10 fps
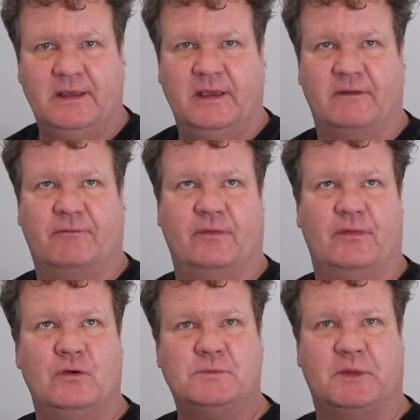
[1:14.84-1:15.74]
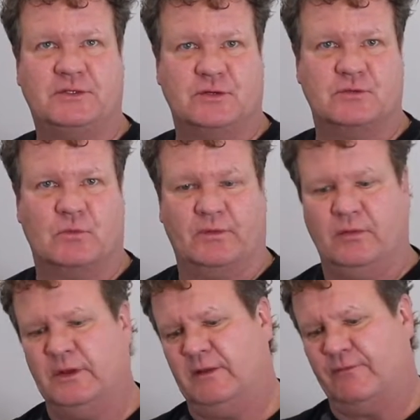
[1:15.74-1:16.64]
And for those pictures, we're
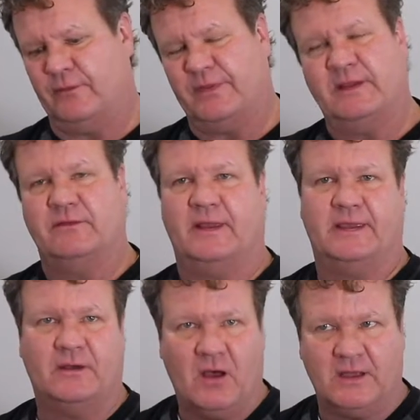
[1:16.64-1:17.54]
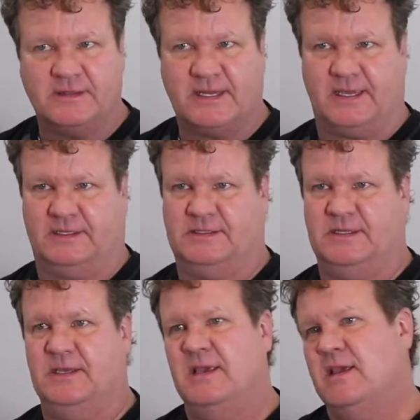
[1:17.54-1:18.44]
looking for things like context,
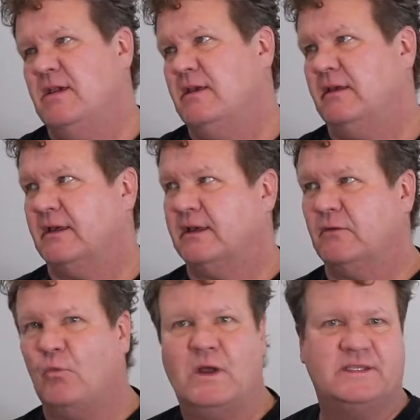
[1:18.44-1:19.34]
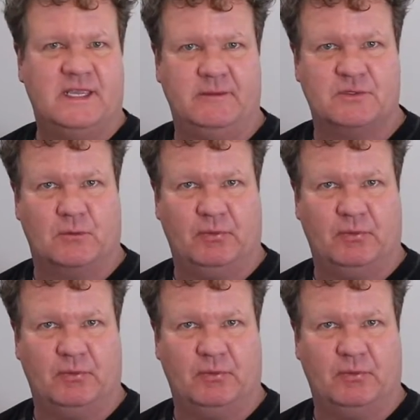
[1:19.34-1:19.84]
what teams are